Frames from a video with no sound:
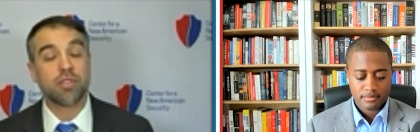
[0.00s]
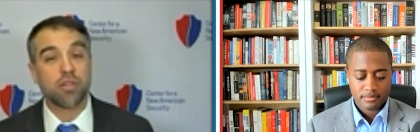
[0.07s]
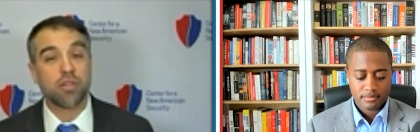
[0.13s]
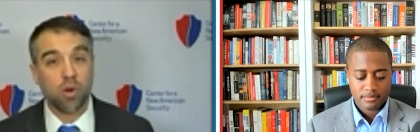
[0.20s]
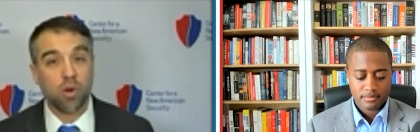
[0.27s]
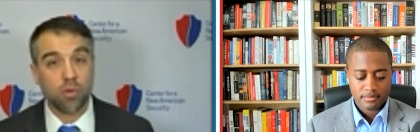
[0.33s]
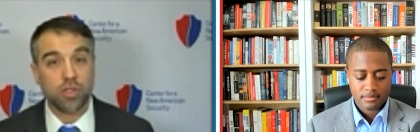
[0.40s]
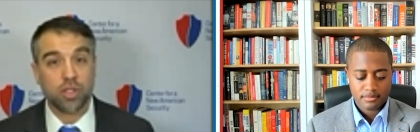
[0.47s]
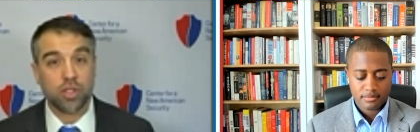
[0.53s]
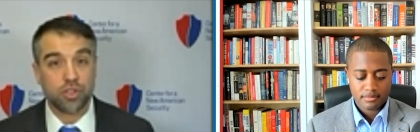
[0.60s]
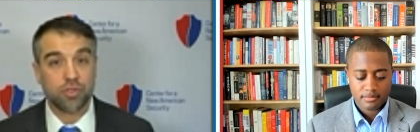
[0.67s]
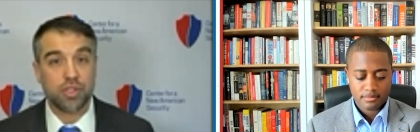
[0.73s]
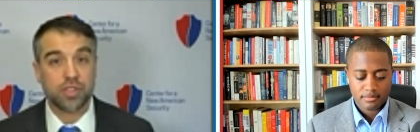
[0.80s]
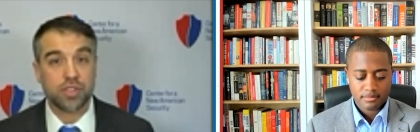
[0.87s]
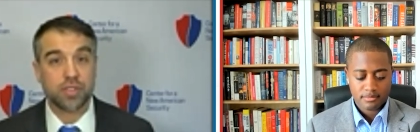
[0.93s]
Speaker 1: their own
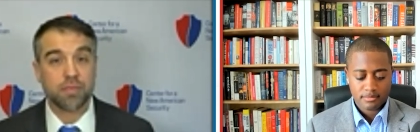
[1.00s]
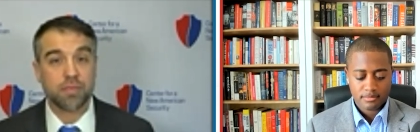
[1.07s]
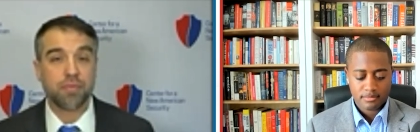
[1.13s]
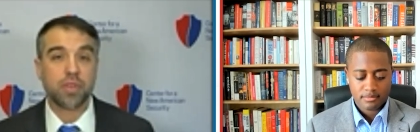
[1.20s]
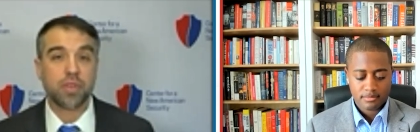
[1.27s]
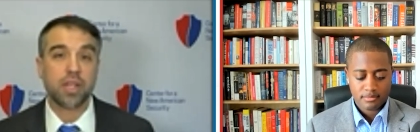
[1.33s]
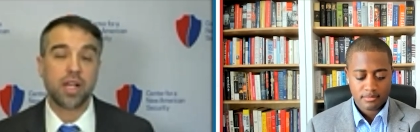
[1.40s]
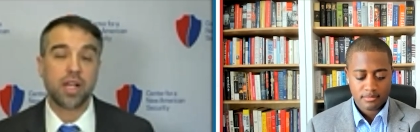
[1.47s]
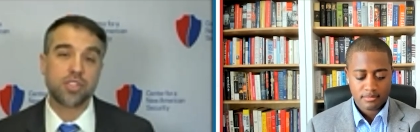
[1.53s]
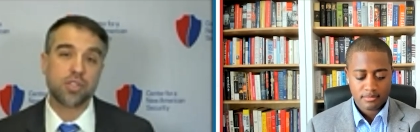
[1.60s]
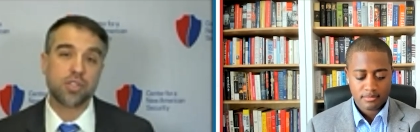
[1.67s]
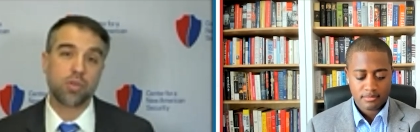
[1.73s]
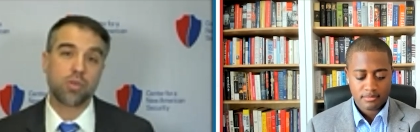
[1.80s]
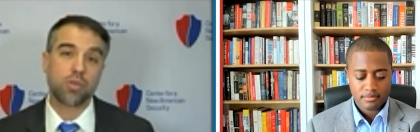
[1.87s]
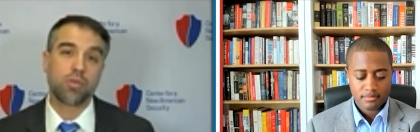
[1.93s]
countries. And
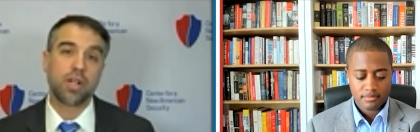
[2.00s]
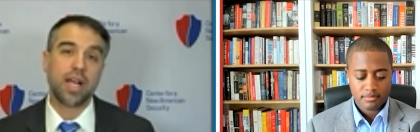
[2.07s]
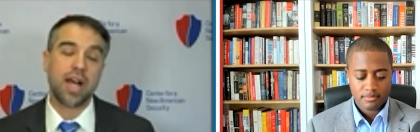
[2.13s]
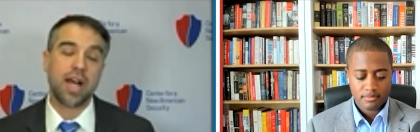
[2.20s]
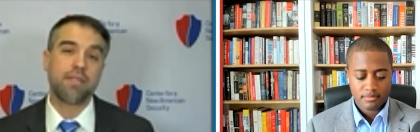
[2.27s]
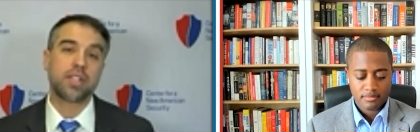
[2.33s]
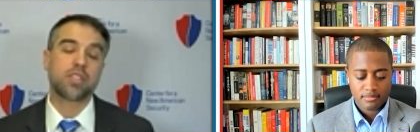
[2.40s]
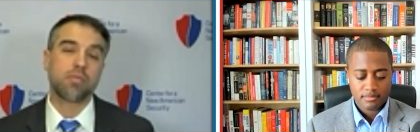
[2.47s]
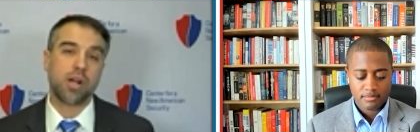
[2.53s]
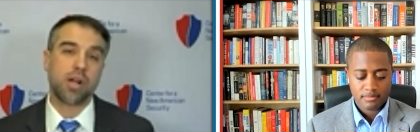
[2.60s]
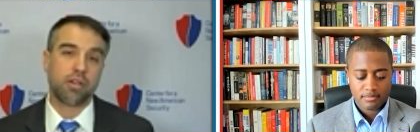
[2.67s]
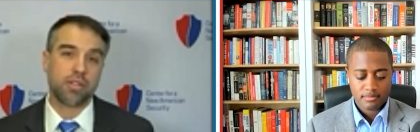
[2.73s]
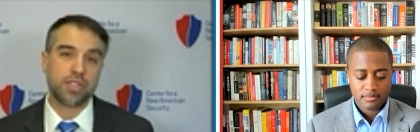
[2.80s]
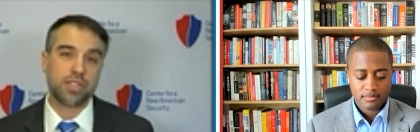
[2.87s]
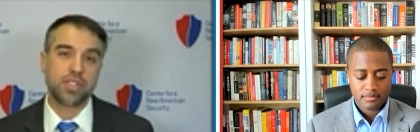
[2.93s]
so having
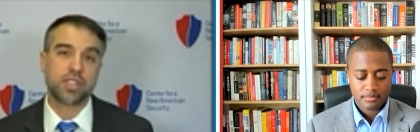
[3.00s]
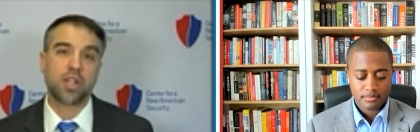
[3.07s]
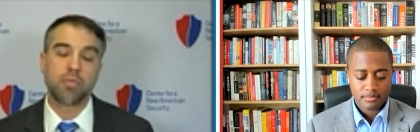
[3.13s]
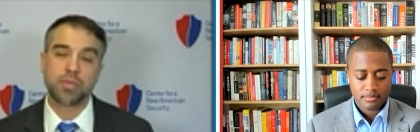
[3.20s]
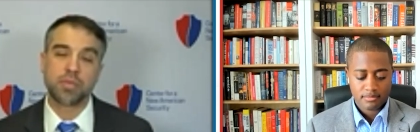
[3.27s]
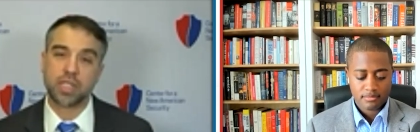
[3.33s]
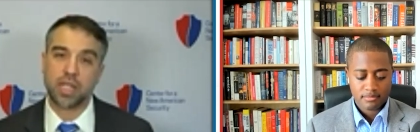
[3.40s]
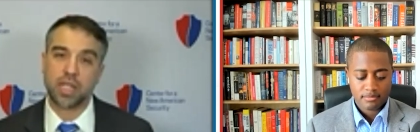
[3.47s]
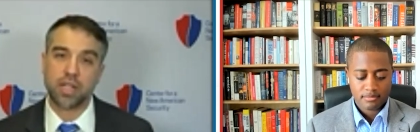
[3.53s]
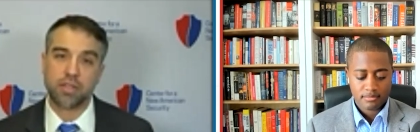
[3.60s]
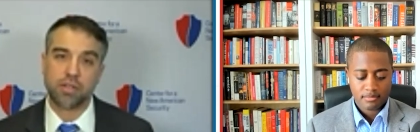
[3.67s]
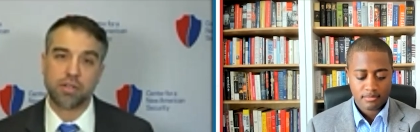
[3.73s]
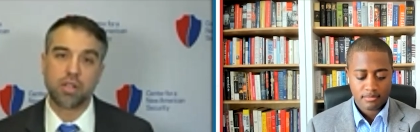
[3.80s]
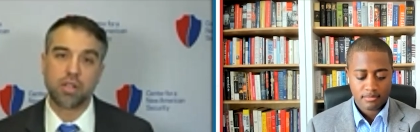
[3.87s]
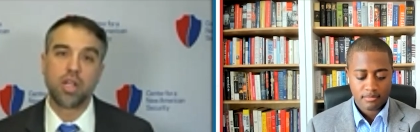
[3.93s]
democracies come
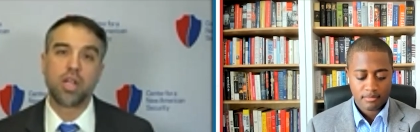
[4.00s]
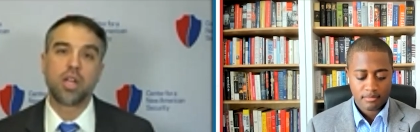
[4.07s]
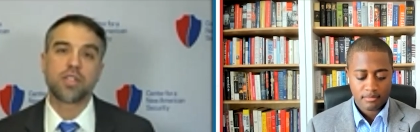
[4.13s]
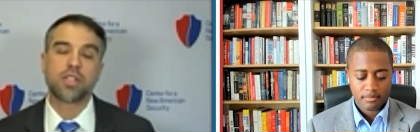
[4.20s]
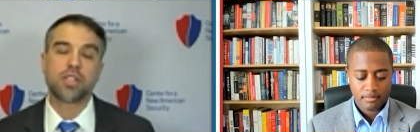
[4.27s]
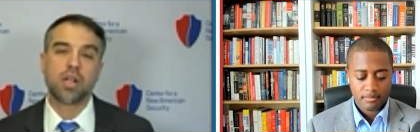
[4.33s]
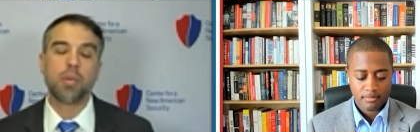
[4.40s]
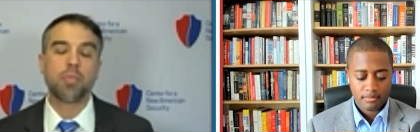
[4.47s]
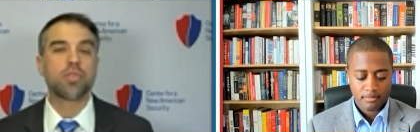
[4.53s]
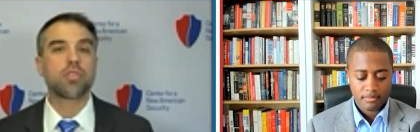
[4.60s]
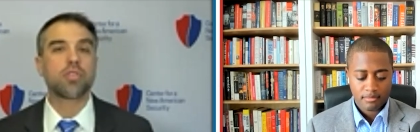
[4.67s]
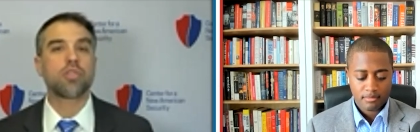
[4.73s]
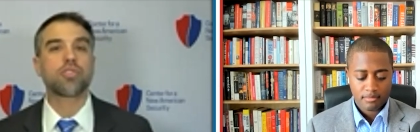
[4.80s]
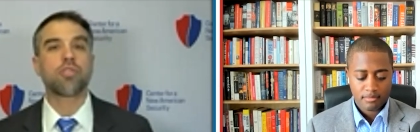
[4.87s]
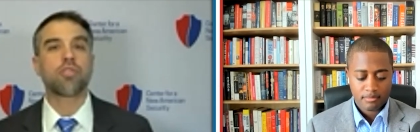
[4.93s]
together to come up with an
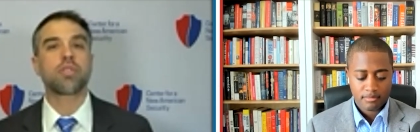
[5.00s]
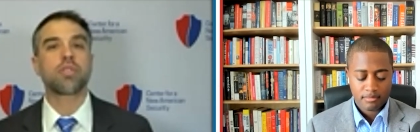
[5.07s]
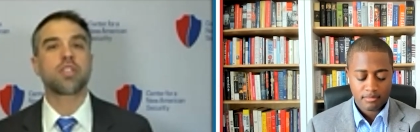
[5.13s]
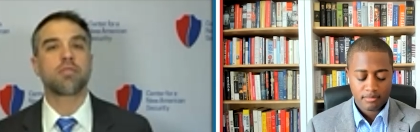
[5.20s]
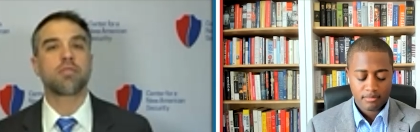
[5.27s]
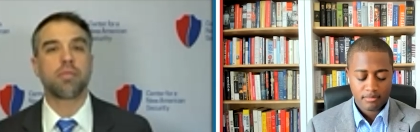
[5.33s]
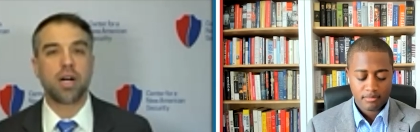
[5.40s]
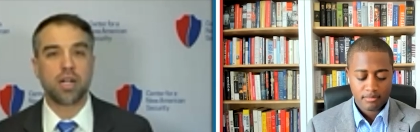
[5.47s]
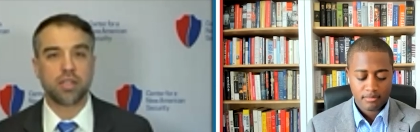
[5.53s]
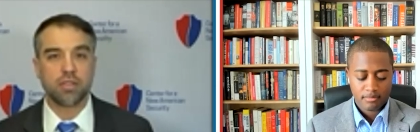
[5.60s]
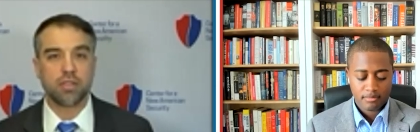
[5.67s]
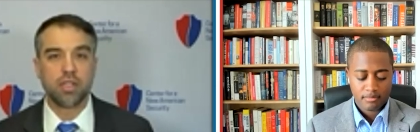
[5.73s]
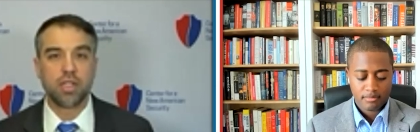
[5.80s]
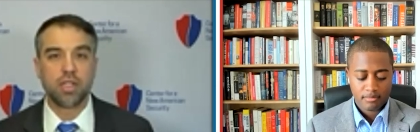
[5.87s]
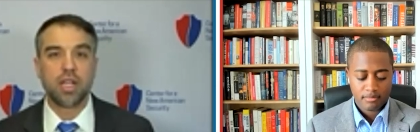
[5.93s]
alternative model
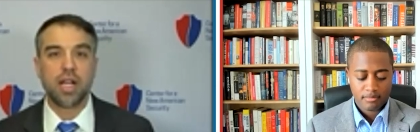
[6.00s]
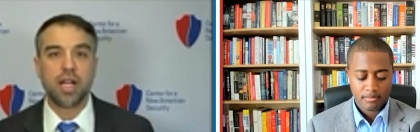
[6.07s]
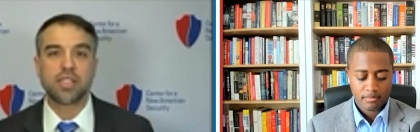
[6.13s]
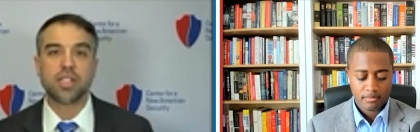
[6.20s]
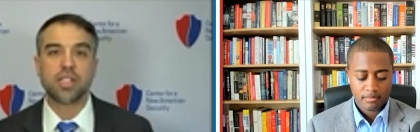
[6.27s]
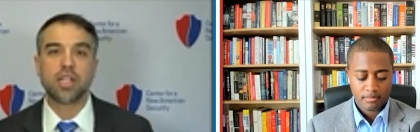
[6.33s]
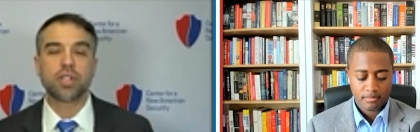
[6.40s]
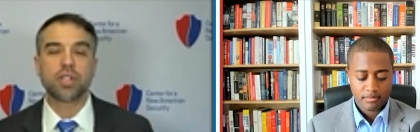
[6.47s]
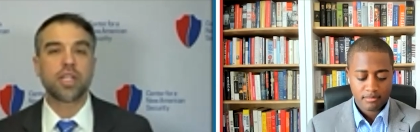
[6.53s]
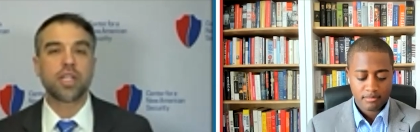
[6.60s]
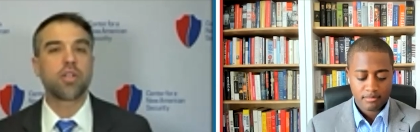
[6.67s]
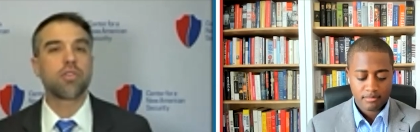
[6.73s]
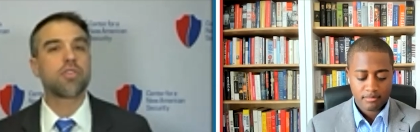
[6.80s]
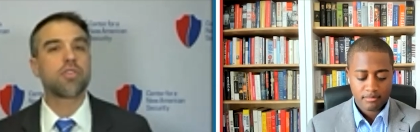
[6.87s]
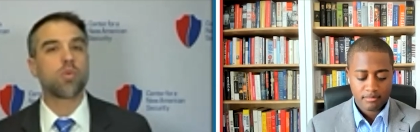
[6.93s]
and say, look,
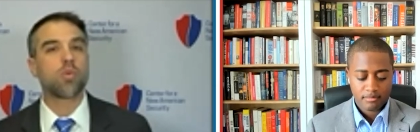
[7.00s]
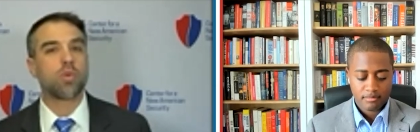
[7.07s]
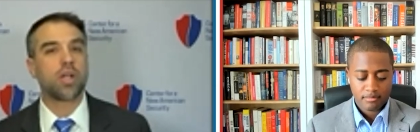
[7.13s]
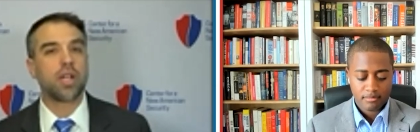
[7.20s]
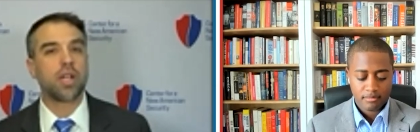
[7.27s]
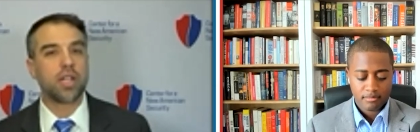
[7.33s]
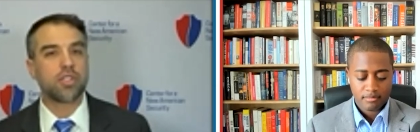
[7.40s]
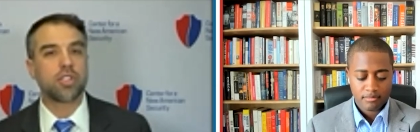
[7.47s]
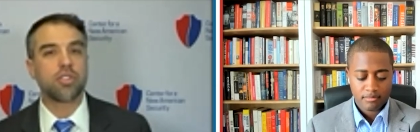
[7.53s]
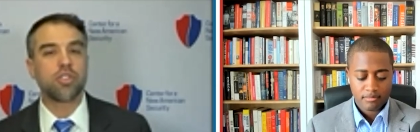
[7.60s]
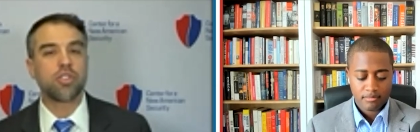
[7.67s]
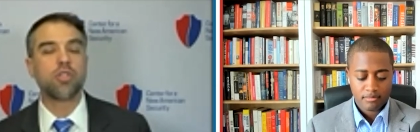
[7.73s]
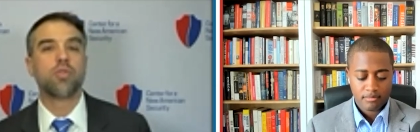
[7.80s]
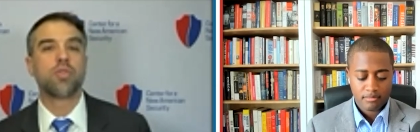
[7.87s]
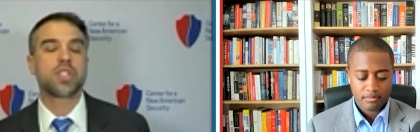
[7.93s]
here's a way to
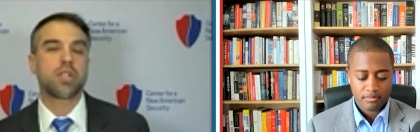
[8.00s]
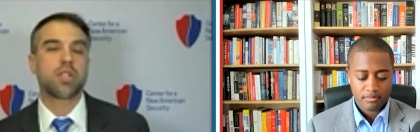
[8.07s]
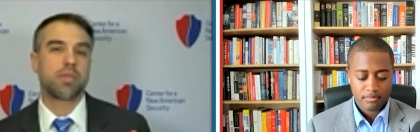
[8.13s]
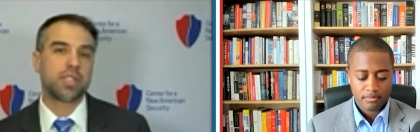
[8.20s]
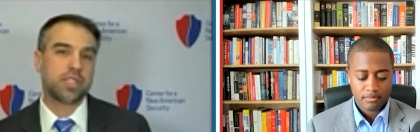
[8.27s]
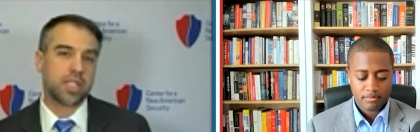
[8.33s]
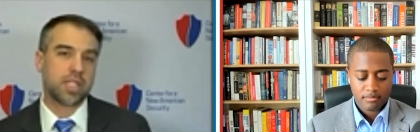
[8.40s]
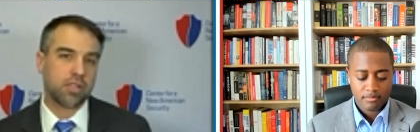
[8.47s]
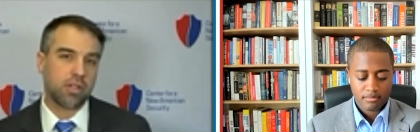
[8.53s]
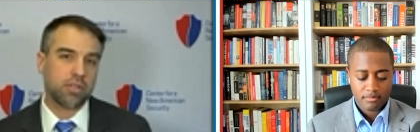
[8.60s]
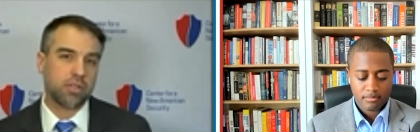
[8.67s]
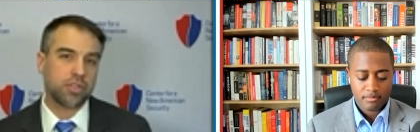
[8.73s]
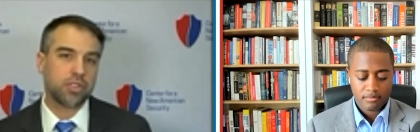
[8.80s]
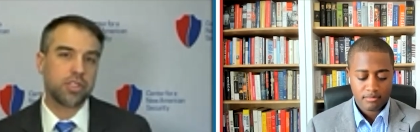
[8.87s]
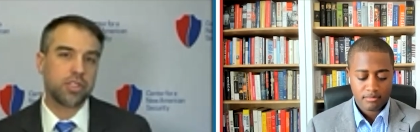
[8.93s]
use some of these
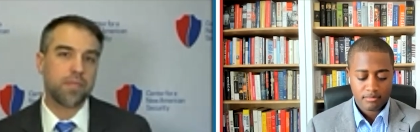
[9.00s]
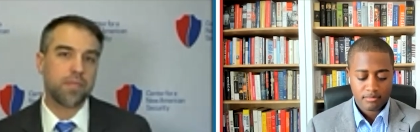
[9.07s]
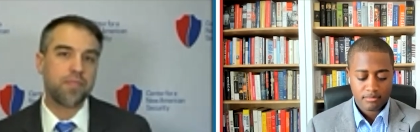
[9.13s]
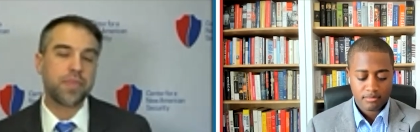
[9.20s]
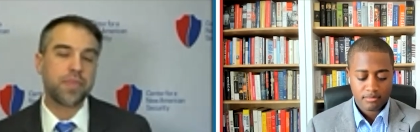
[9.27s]
technologies